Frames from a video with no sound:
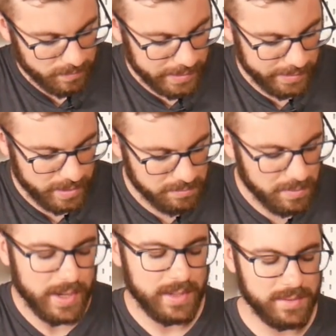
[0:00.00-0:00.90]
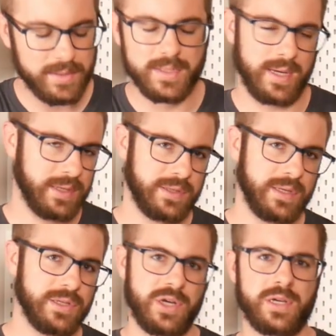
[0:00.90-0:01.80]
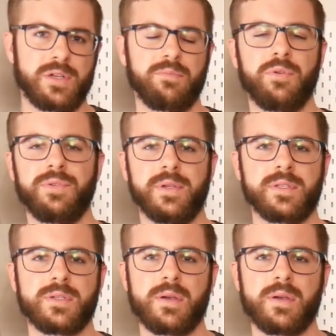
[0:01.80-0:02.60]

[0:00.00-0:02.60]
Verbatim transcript: Well, on mine, this is actually injection molded.